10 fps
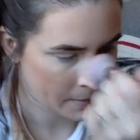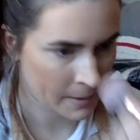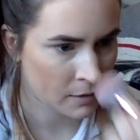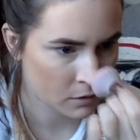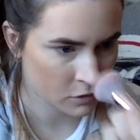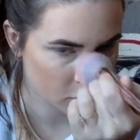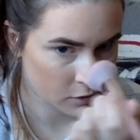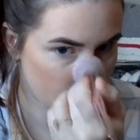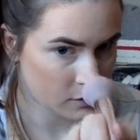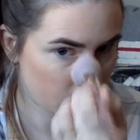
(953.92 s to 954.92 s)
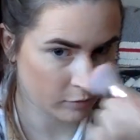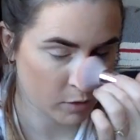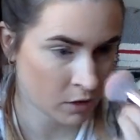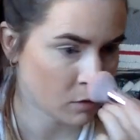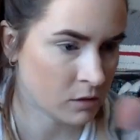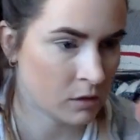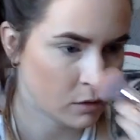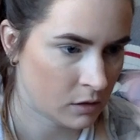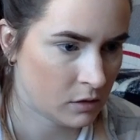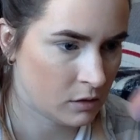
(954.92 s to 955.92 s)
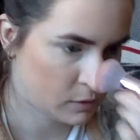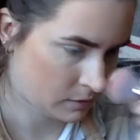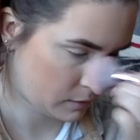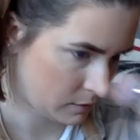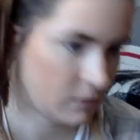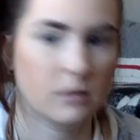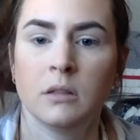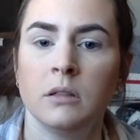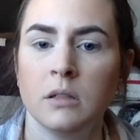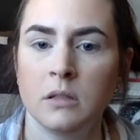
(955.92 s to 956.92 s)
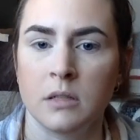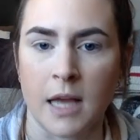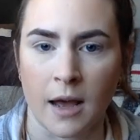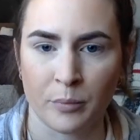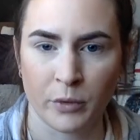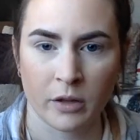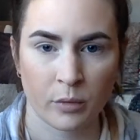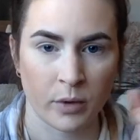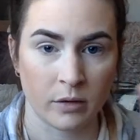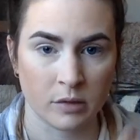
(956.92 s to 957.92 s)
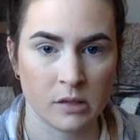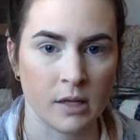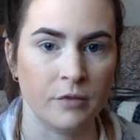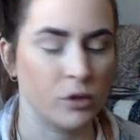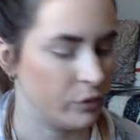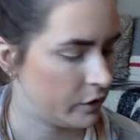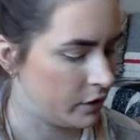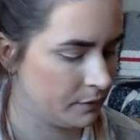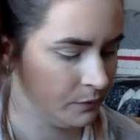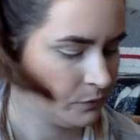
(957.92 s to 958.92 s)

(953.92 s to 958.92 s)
I usually just give my nose a little tap with whatever's left over.